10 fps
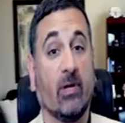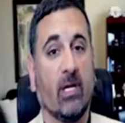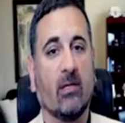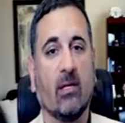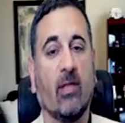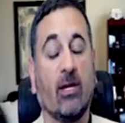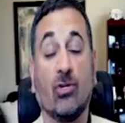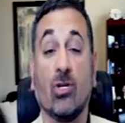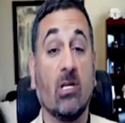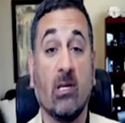event. Hmm. They
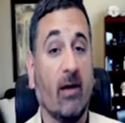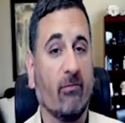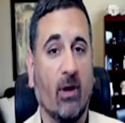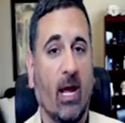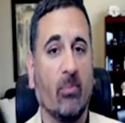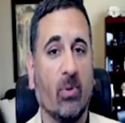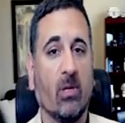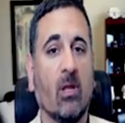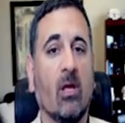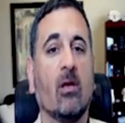should never
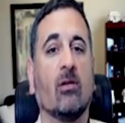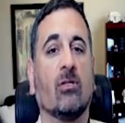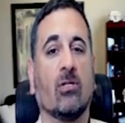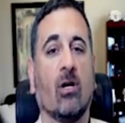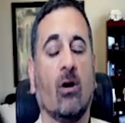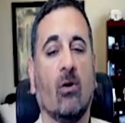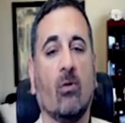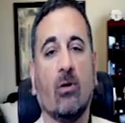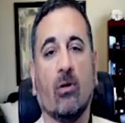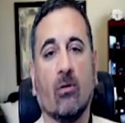happen.
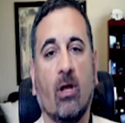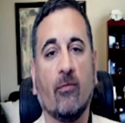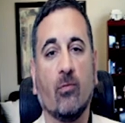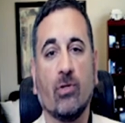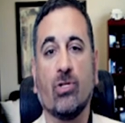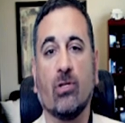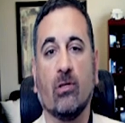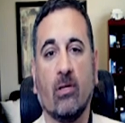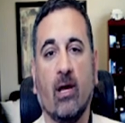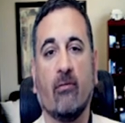So your loved one
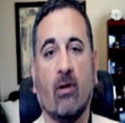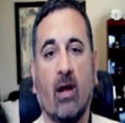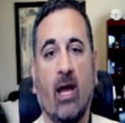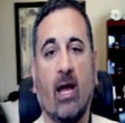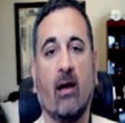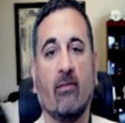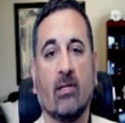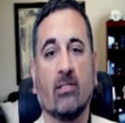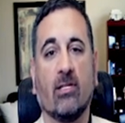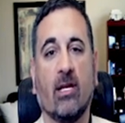should never have
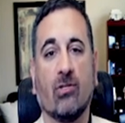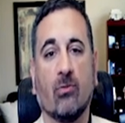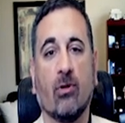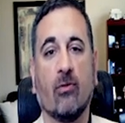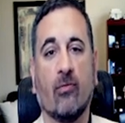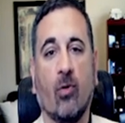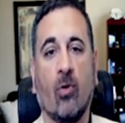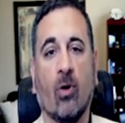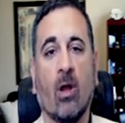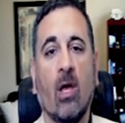a stage three or
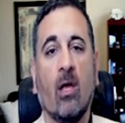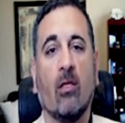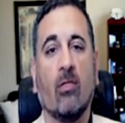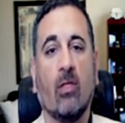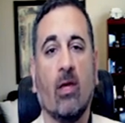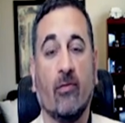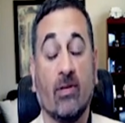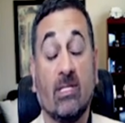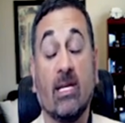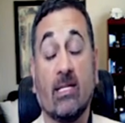four. If
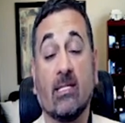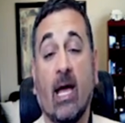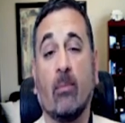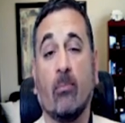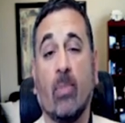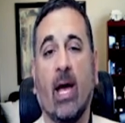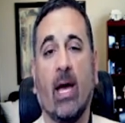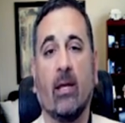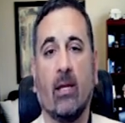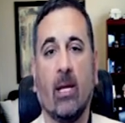it gets that
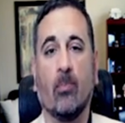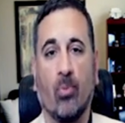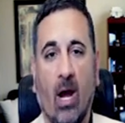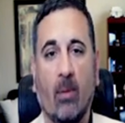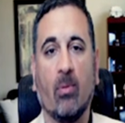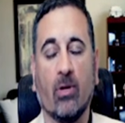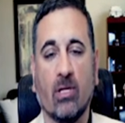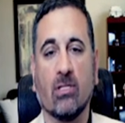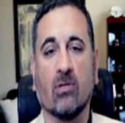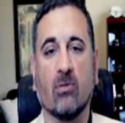bad, it
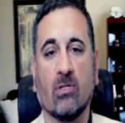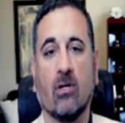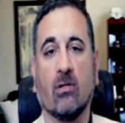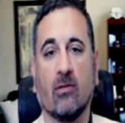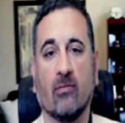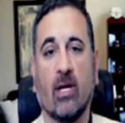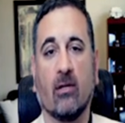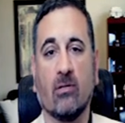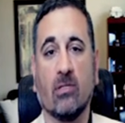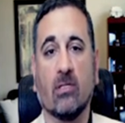probably is the result of
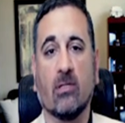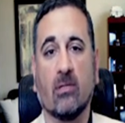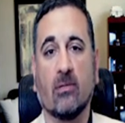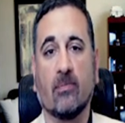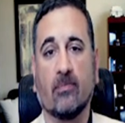negligence.